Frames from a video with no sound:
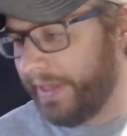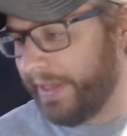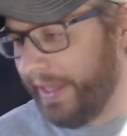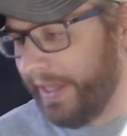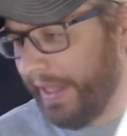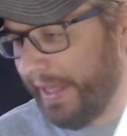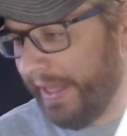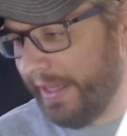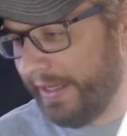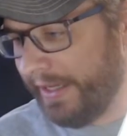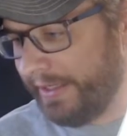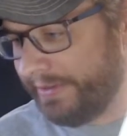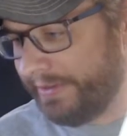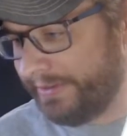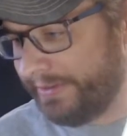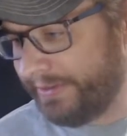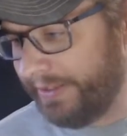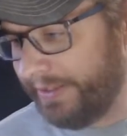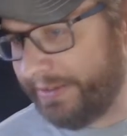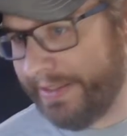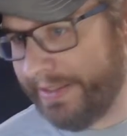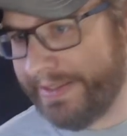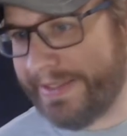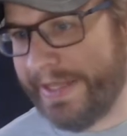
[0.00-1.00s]
And
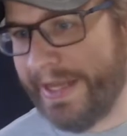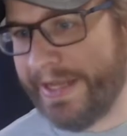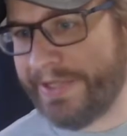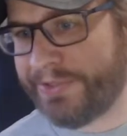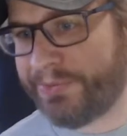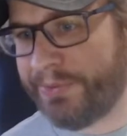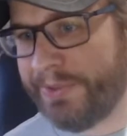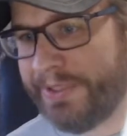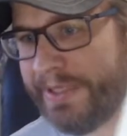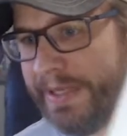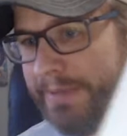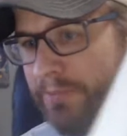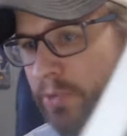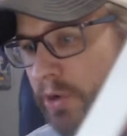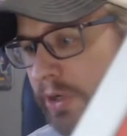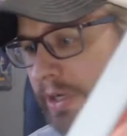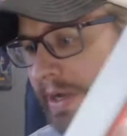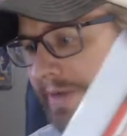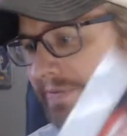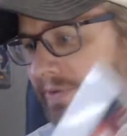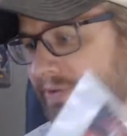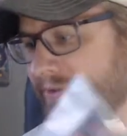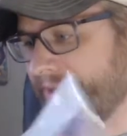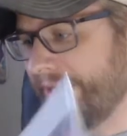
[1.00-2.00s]
in case we get more
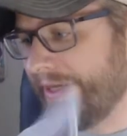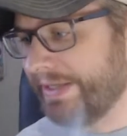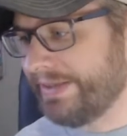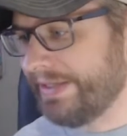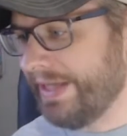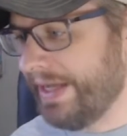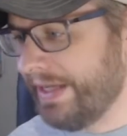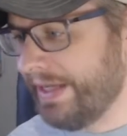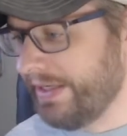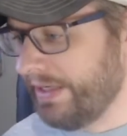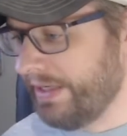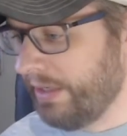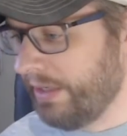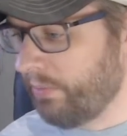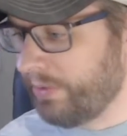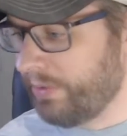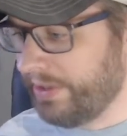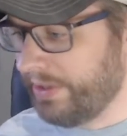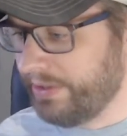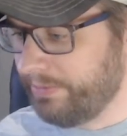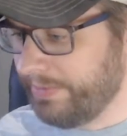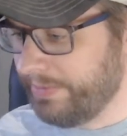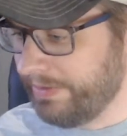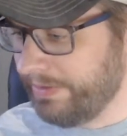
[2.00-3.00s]
covers like that, I
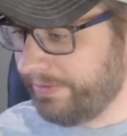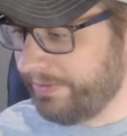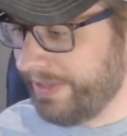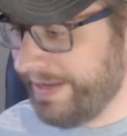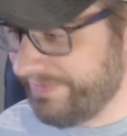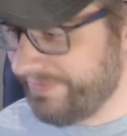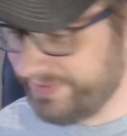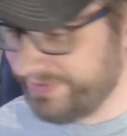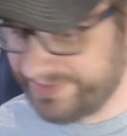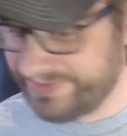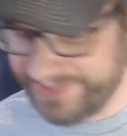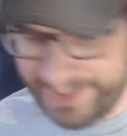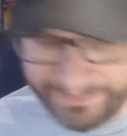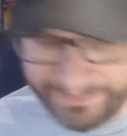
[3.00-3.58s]
wanted to be able to have a set.